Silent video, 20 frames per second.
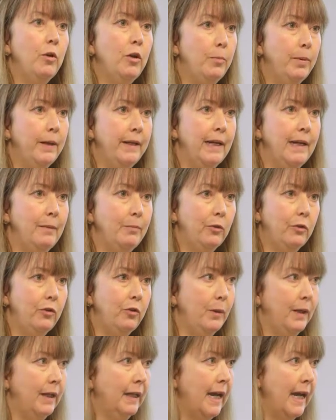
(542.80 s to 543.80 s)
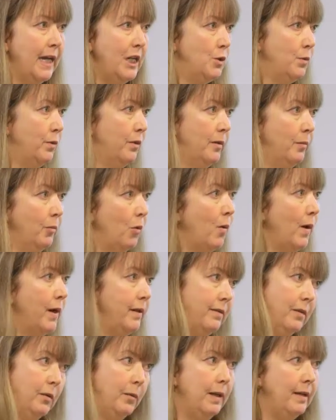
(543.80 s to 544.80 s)
have been able to engage with them
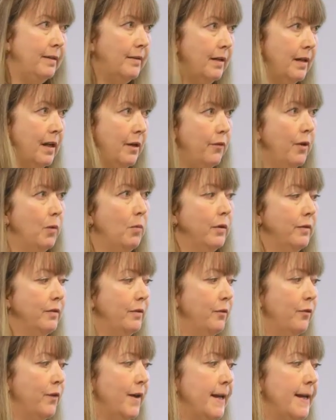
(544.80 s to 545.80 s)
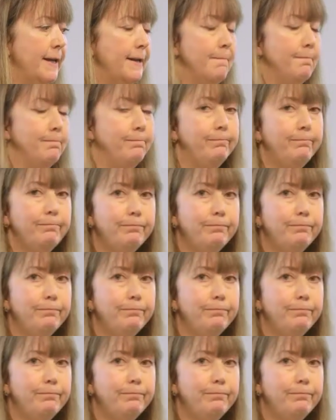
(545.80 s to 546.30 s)
quite so easily if it wasn't for him.